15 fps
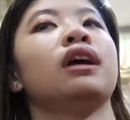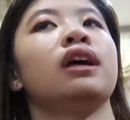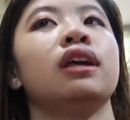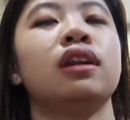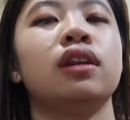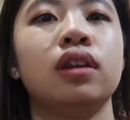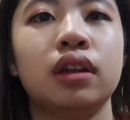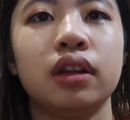
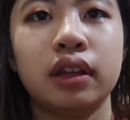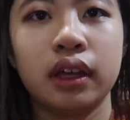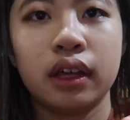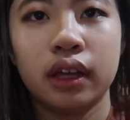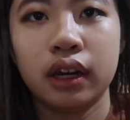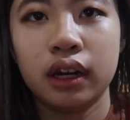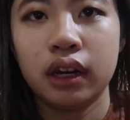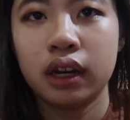And
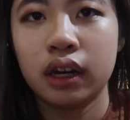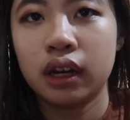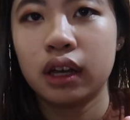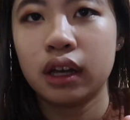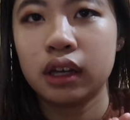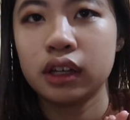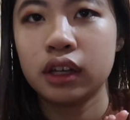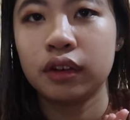then
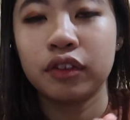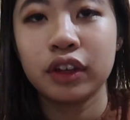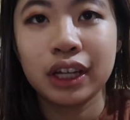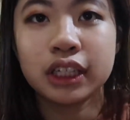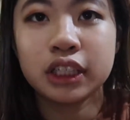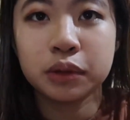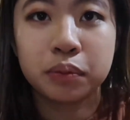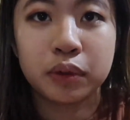if you
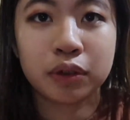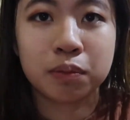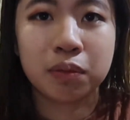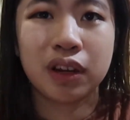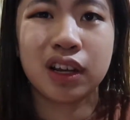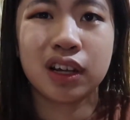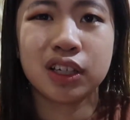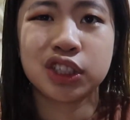like to put
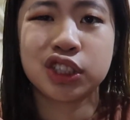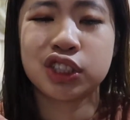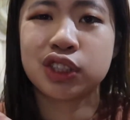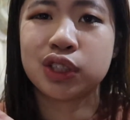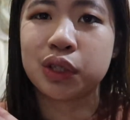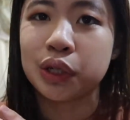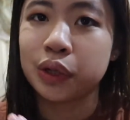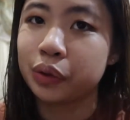blush,
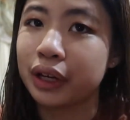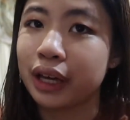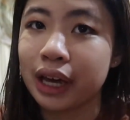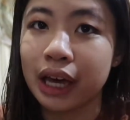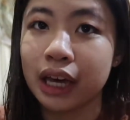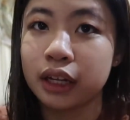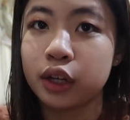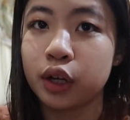go
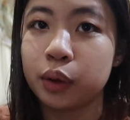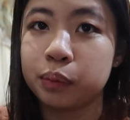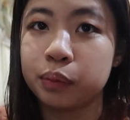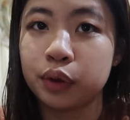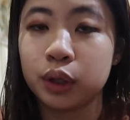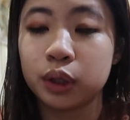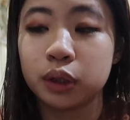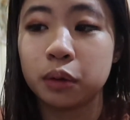ahead,
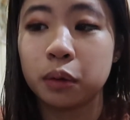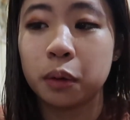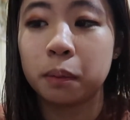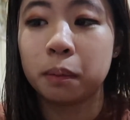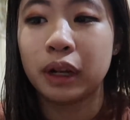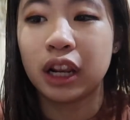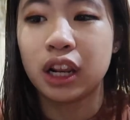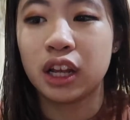put
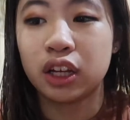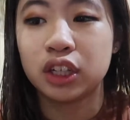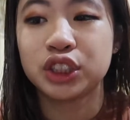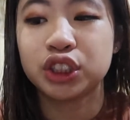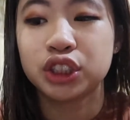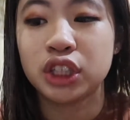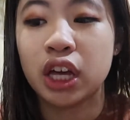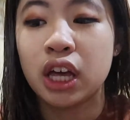
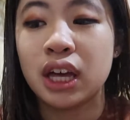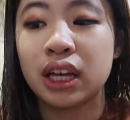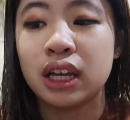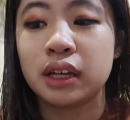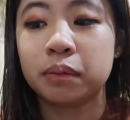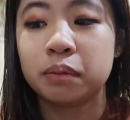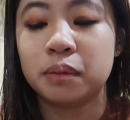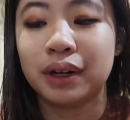blush,
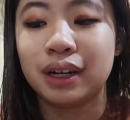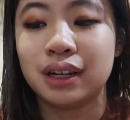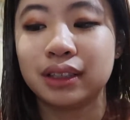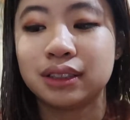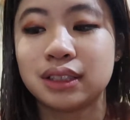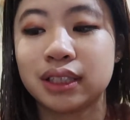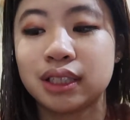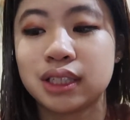
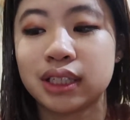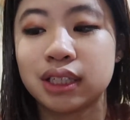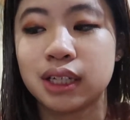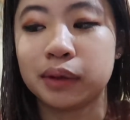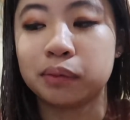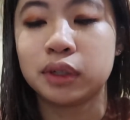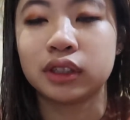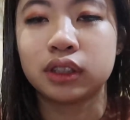but
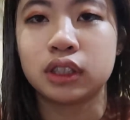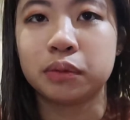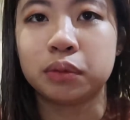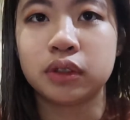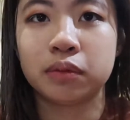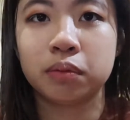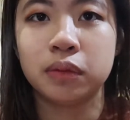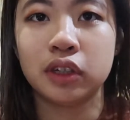I'm not gonna
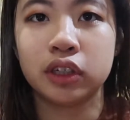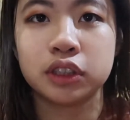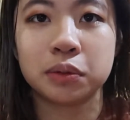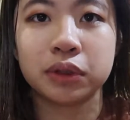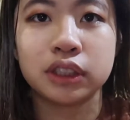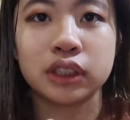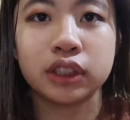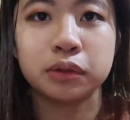put blush
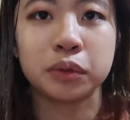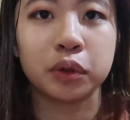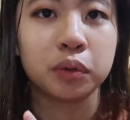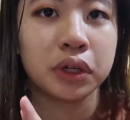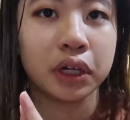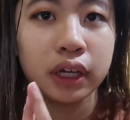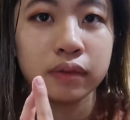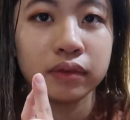because number
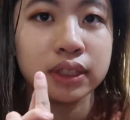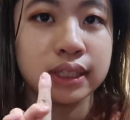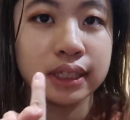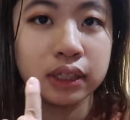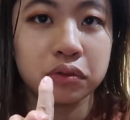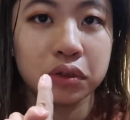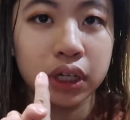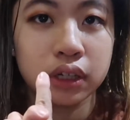one, I have a
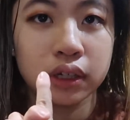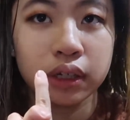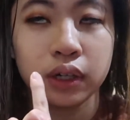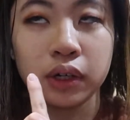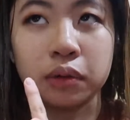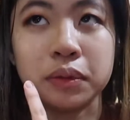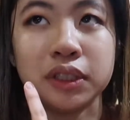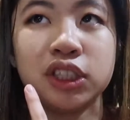zit right
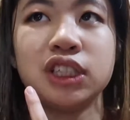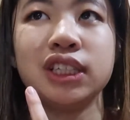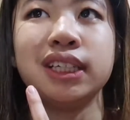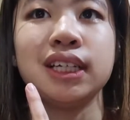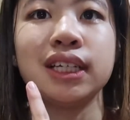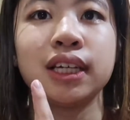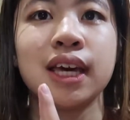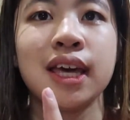here on my
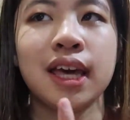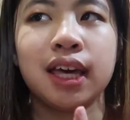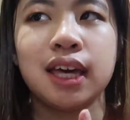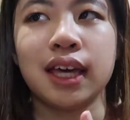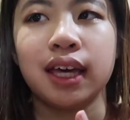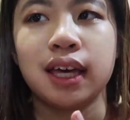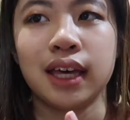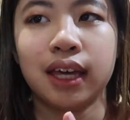cheek,
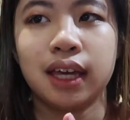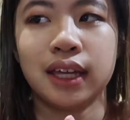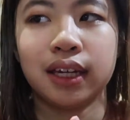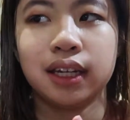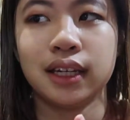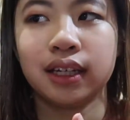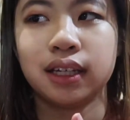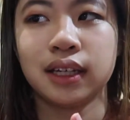
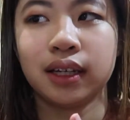and